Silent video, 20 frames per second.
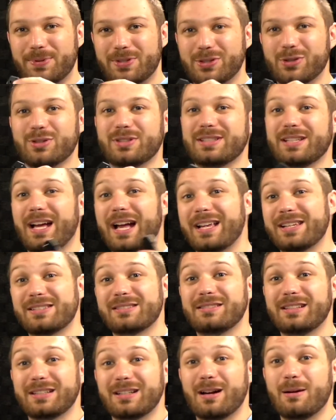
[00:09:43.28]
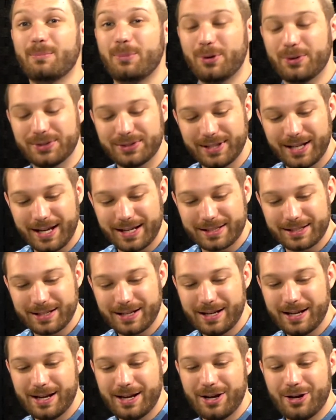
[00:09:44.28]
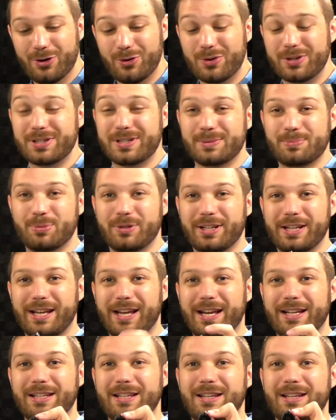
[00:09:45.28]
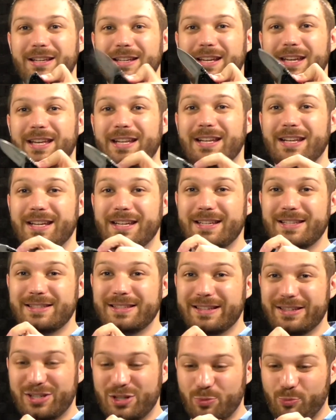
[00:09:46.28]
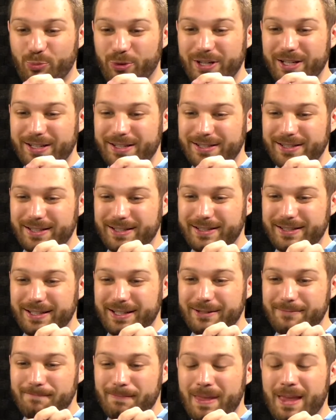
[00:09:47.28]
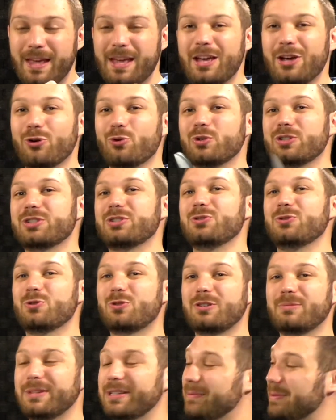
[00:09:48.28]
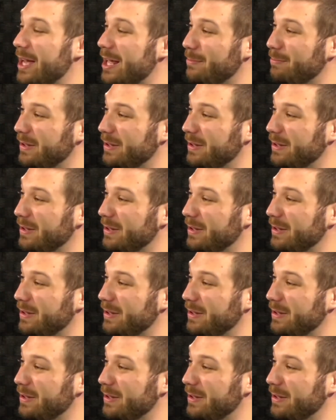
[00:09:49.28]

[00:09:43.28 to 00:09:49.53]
so it's not slick on both sides, which is pretty handy. It is spring assisted, which normally I'm not a